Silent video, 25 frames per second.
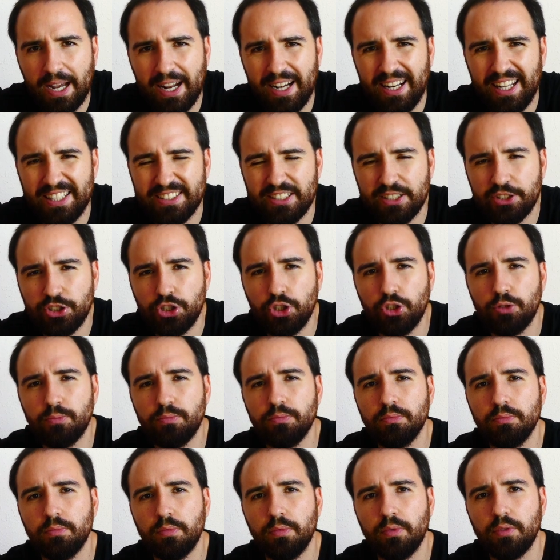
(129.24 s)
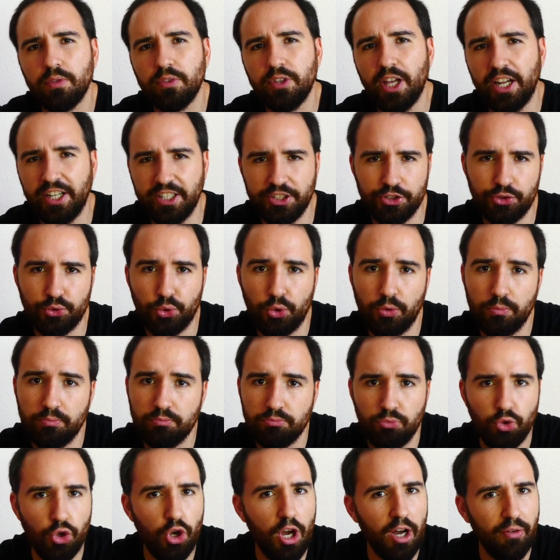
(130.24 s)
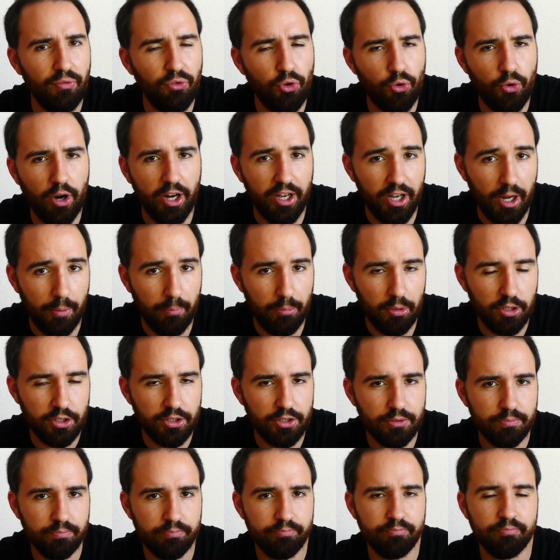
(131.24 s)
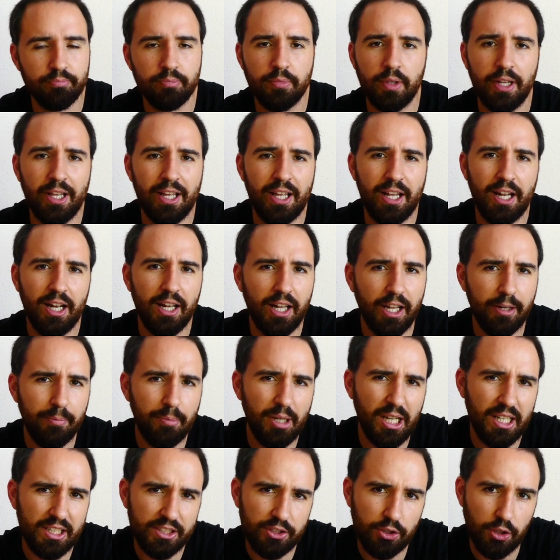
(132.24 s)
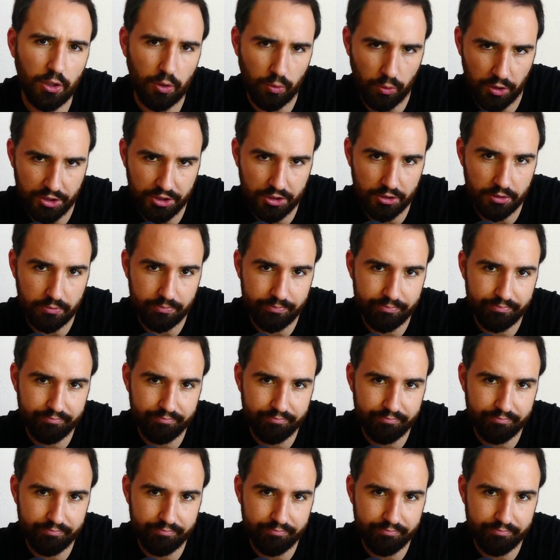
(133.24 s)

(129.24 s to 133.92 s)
let's assume that is true. You have the right numbers. Let me ask you a question.